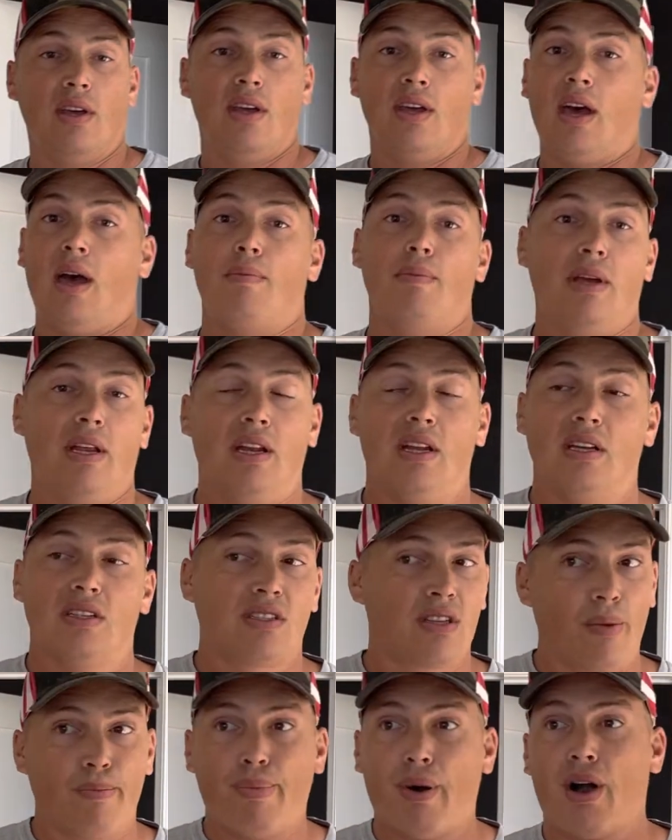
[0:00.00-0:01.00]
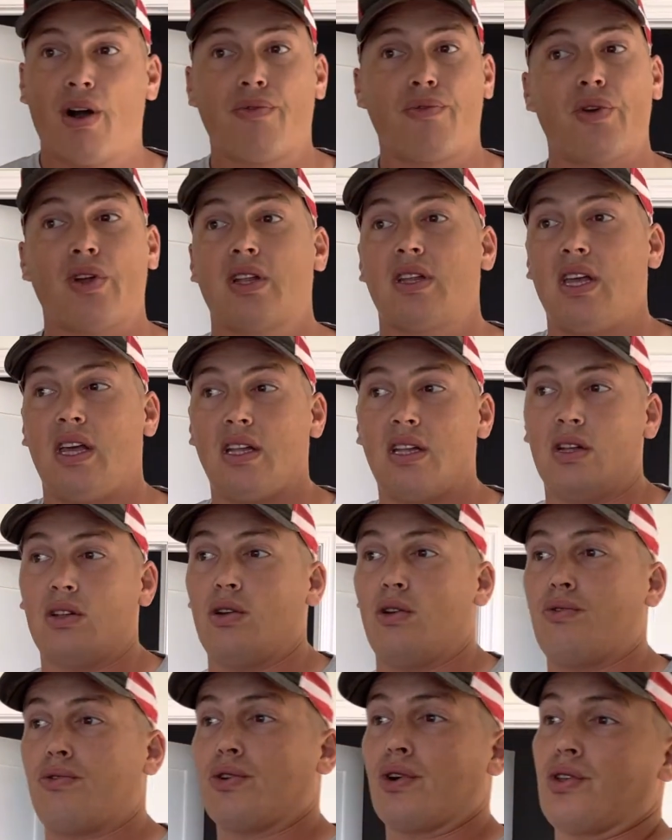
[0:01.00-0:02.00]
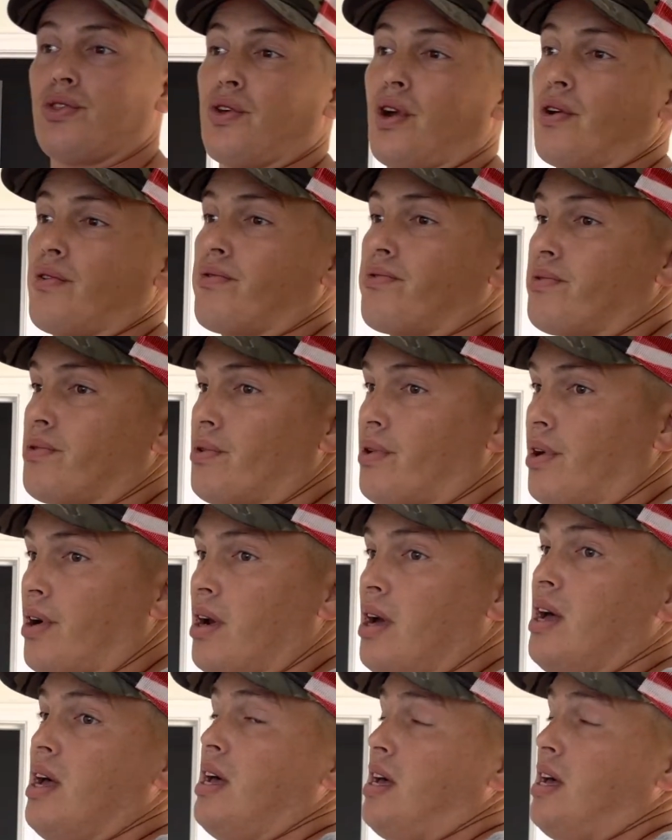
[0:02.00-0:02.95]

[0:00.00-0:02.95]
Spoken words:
I mean, it's the perfect thing to do for a third floor.